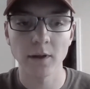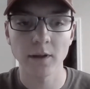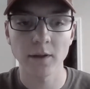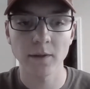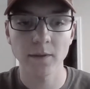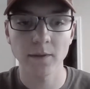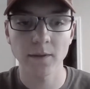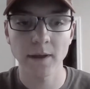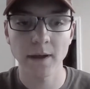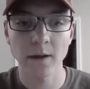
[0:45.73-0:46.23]

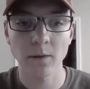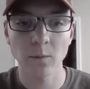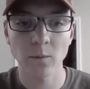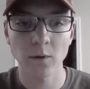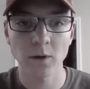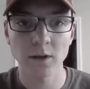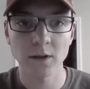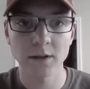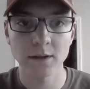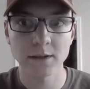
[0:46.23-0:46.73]
that
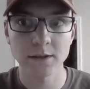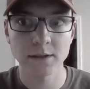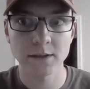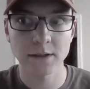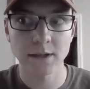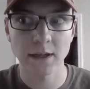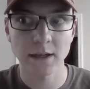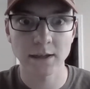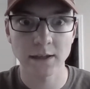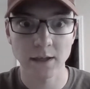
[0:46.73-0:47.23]
was a
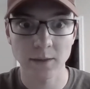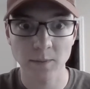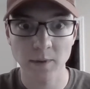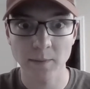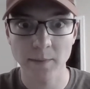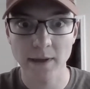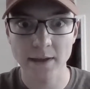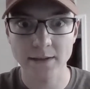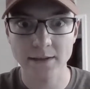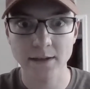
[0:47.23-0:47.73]
little bit
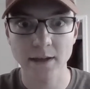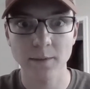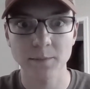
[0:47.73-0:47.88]
messed up.